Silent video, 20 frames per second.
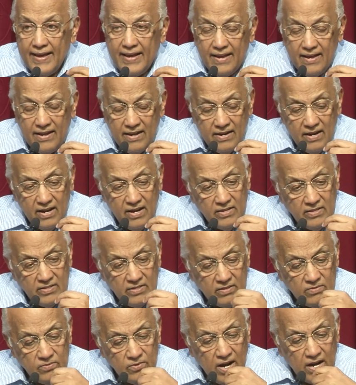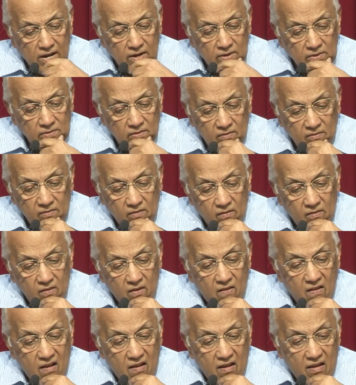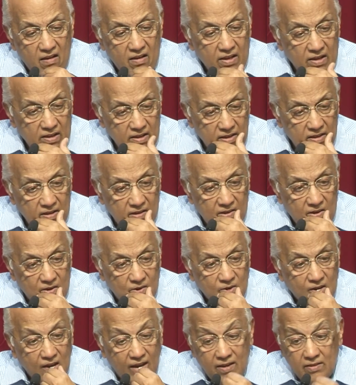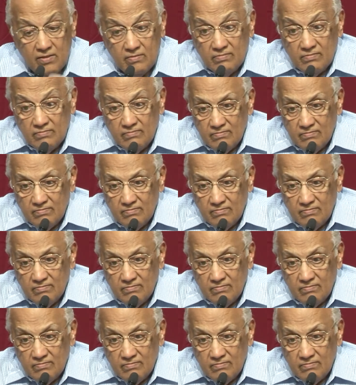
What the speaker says: And I said, "Wow. Okay.